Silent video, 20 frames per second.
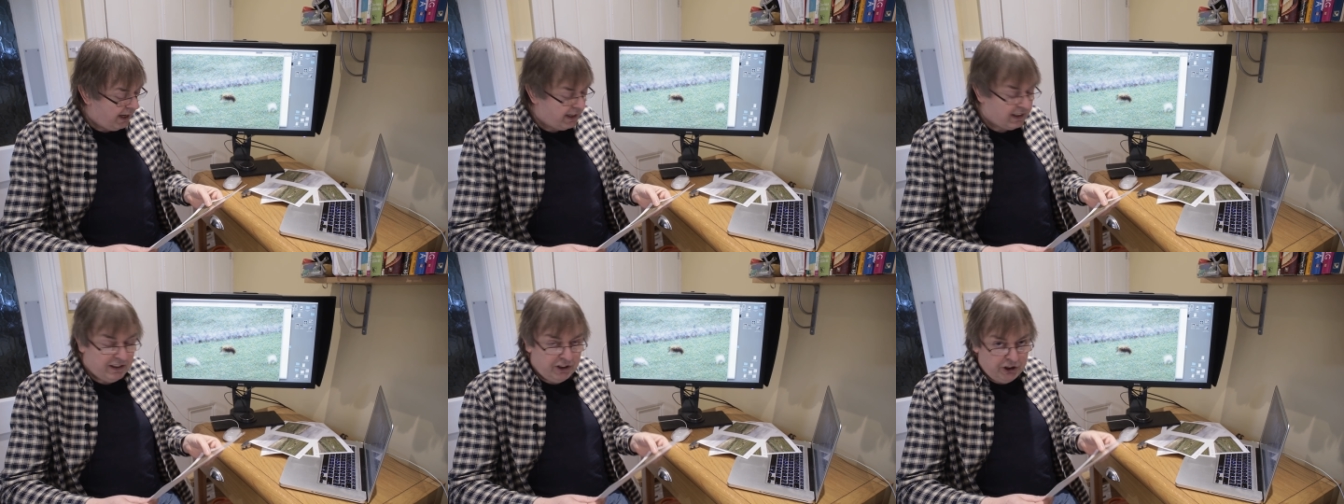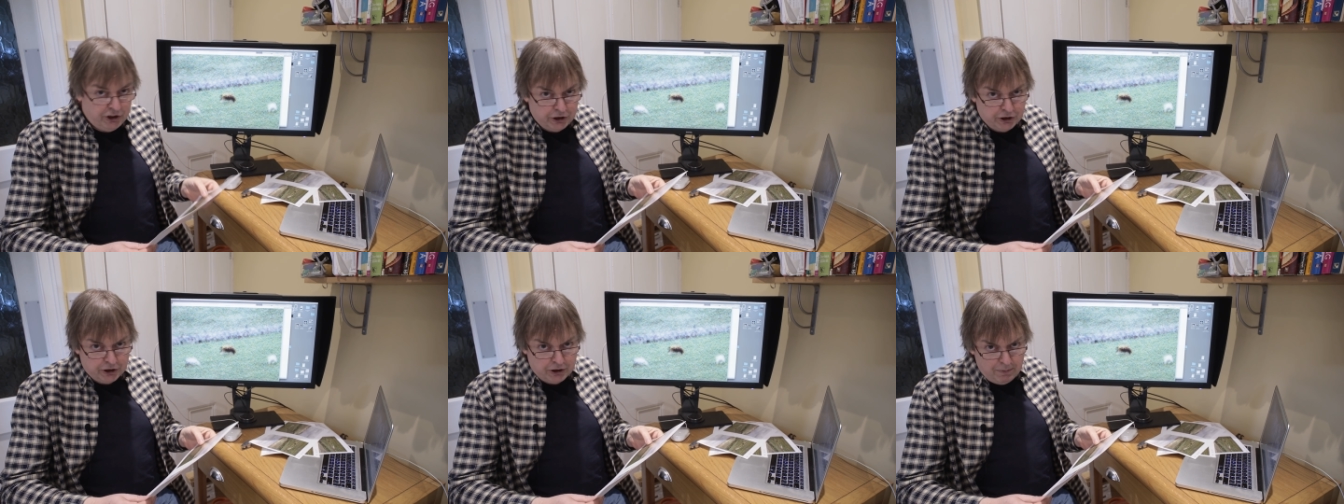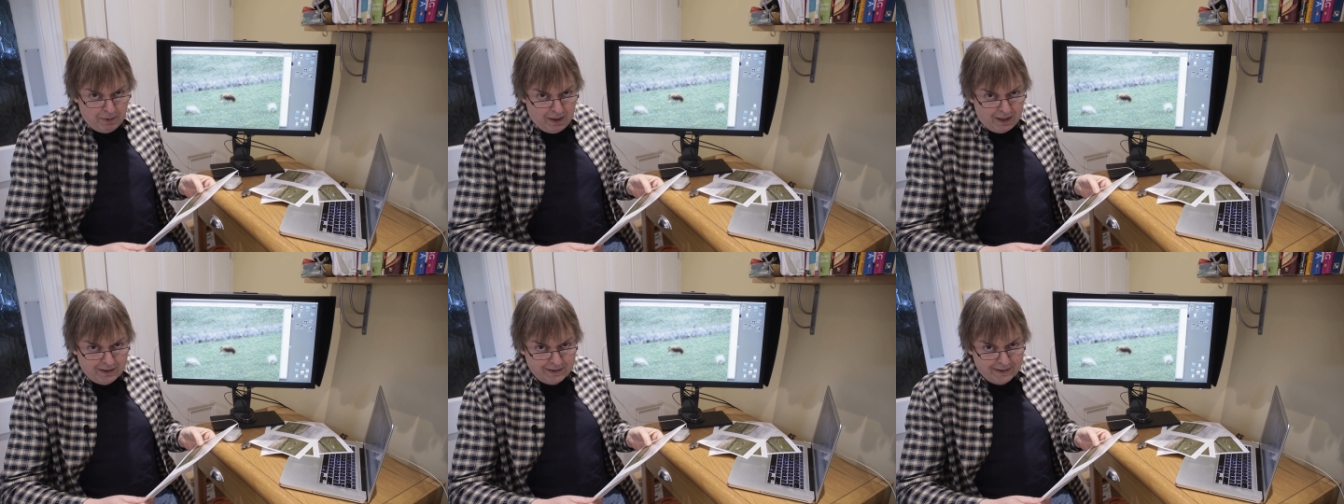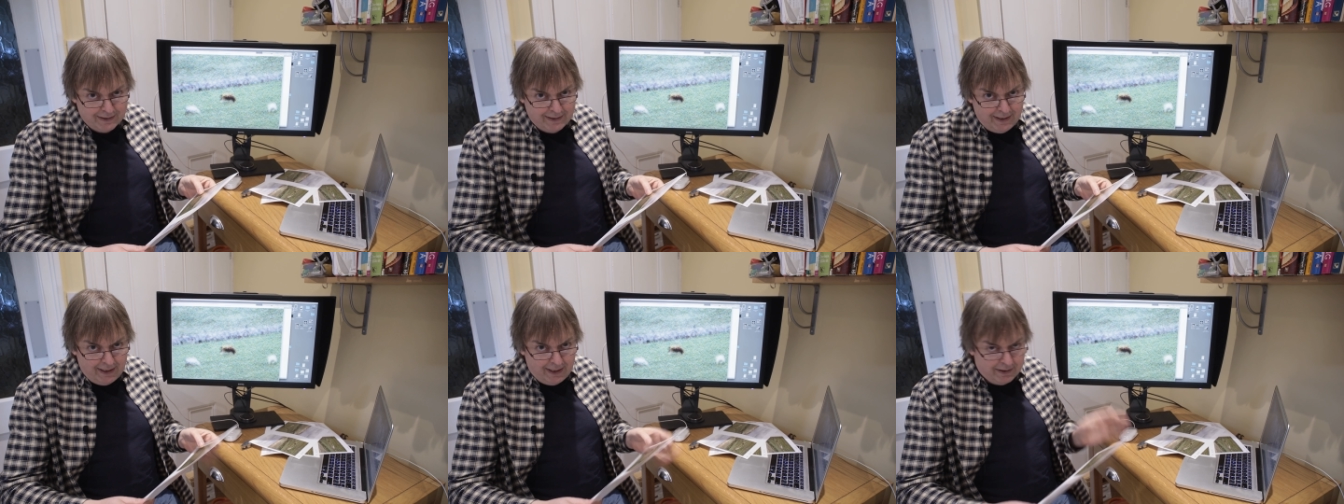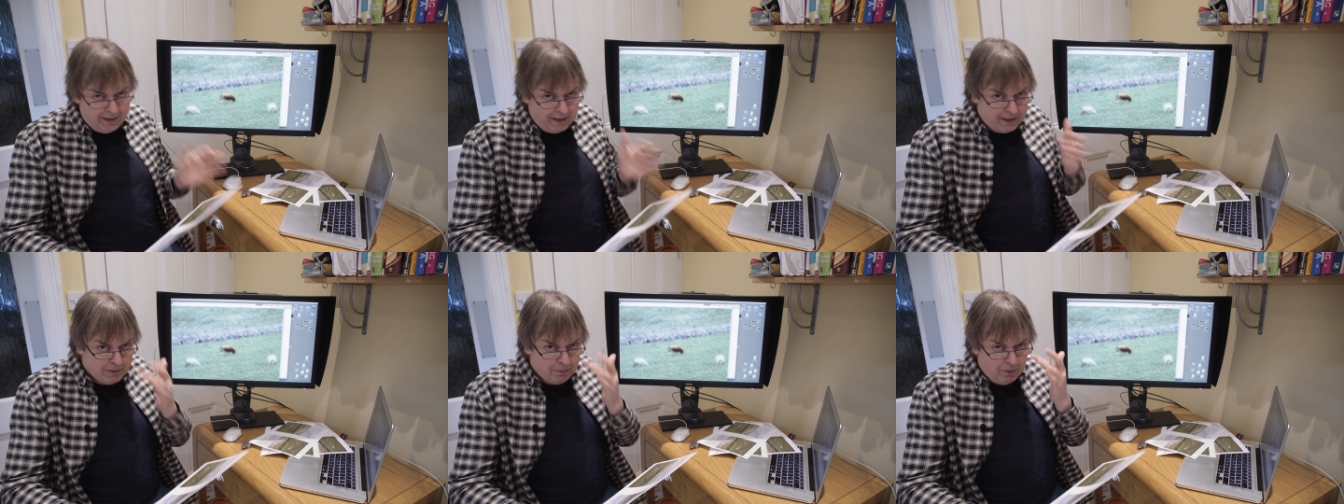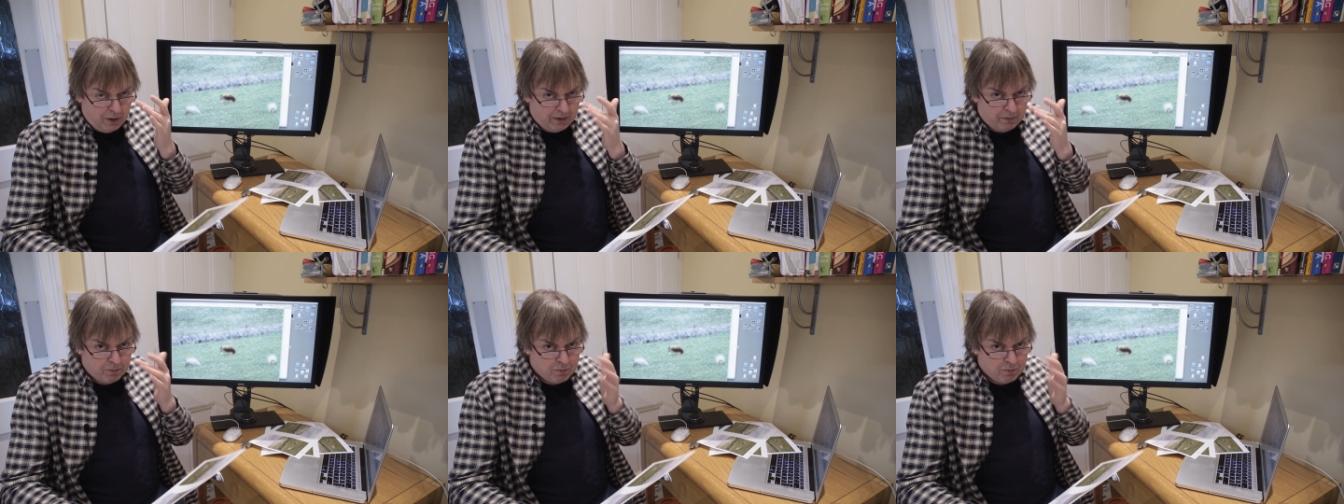I can just about see it. These are my